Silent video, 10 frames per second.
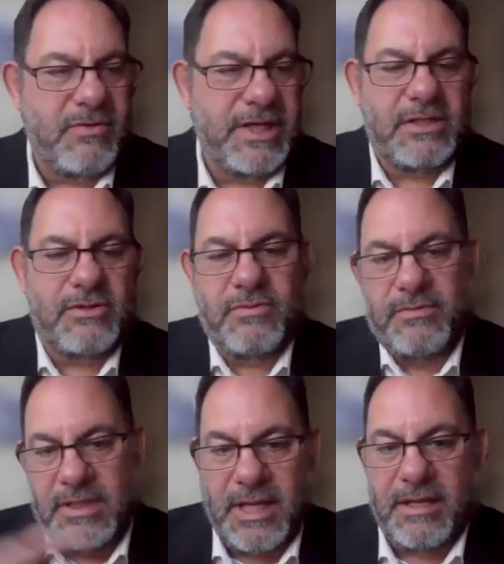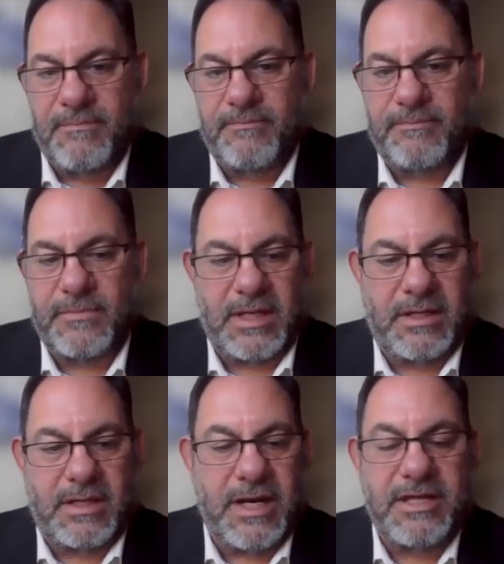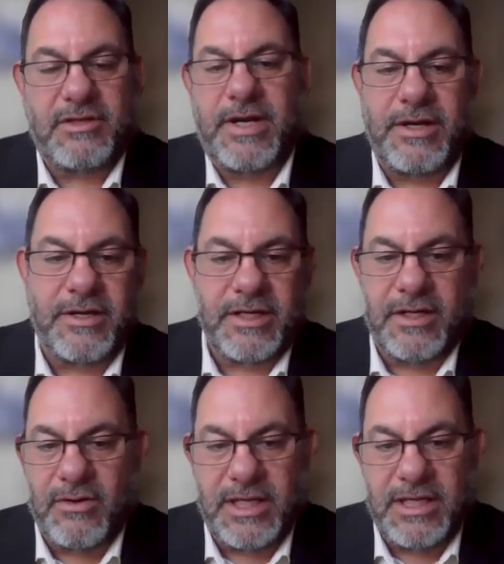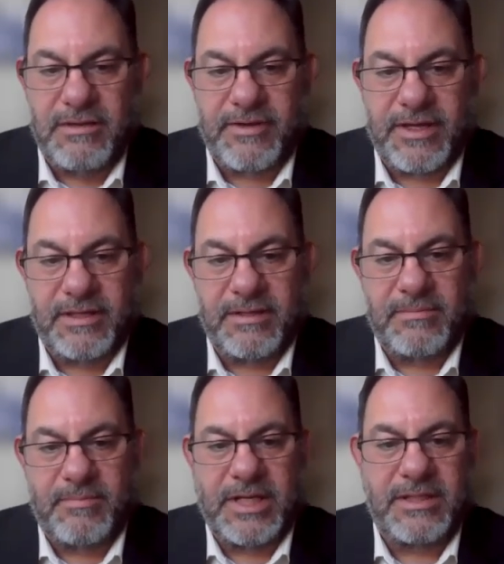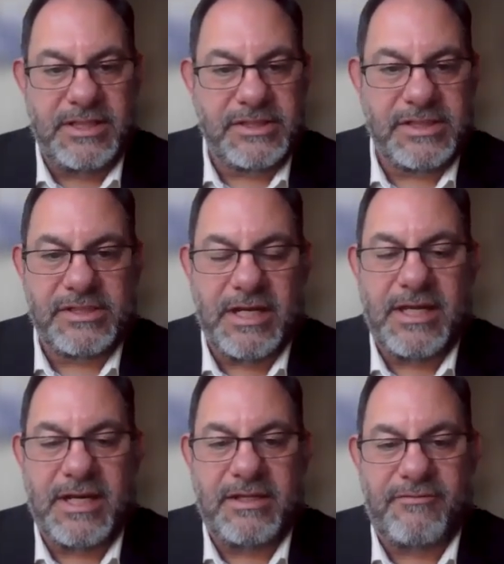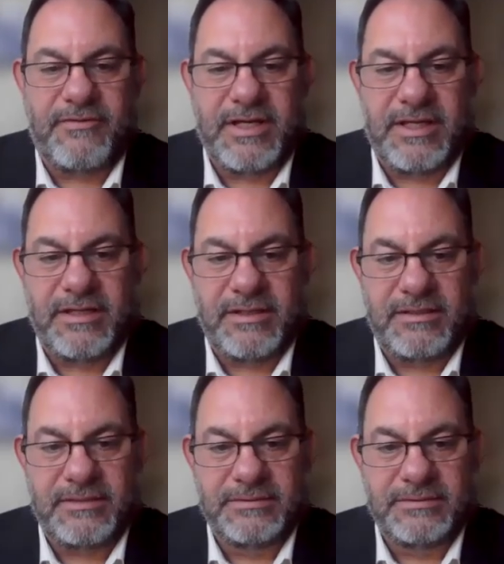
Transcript: real quick. So a ninth grader can go to EVIT, but he's just not getting the funding.